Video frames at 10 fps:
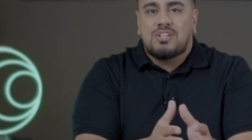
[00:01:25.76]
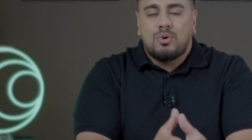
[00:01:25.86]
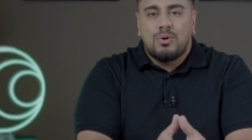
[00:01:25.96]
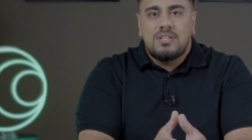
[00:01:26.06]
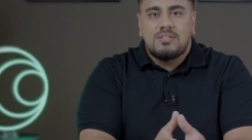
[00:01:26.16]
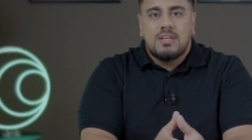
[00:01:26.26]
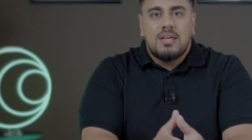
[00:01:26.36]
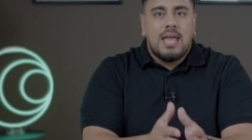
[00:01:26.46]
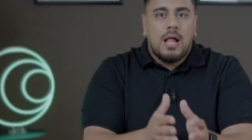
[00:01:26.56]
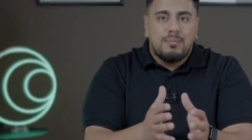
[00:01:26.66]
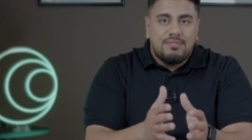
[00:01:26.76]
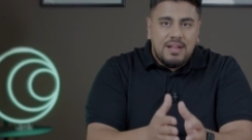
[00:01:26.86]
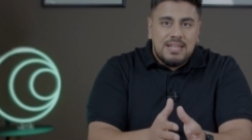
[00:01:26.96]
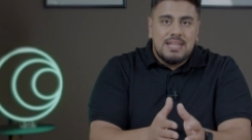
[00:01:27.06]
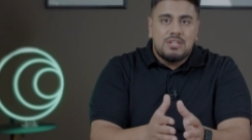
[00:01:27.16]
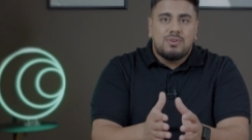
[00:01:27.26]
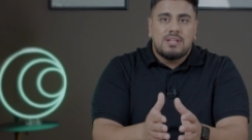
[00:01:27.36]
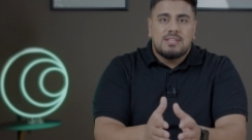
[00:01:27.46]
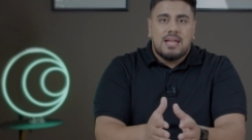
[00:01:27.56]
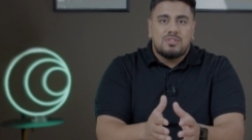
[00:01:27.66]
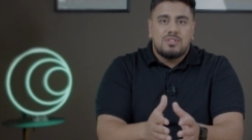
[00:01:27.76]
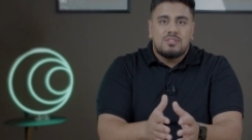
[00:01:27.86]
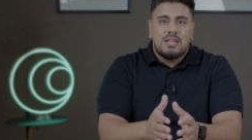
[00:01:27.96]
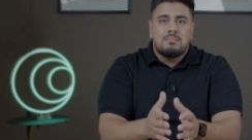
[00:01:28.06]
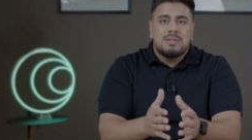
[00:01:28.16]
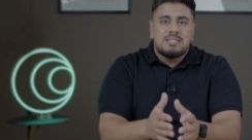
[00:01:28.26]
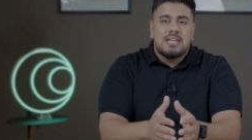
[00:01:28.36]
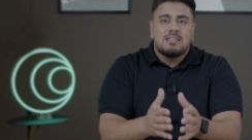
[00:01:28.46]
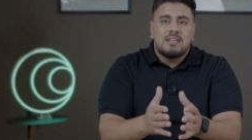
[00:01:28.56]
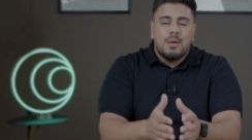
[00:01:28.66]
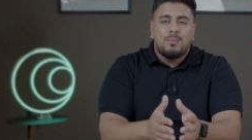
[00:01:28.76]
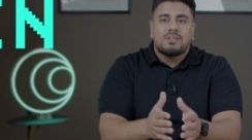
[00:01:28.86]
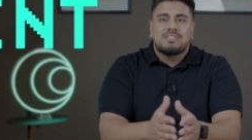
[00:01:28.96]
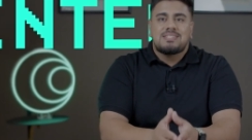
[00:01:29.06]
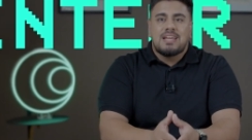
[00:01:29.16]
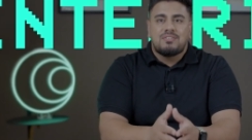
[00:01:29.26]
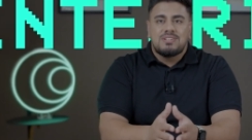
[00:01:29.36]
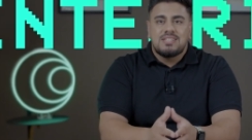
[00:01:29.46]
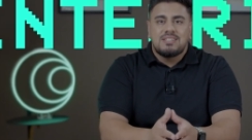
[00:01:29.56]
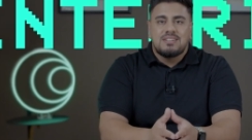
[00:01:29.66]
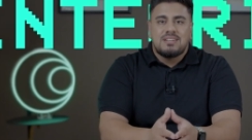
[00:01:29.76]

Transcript: coins help validate transactions and maintain the network's integrity.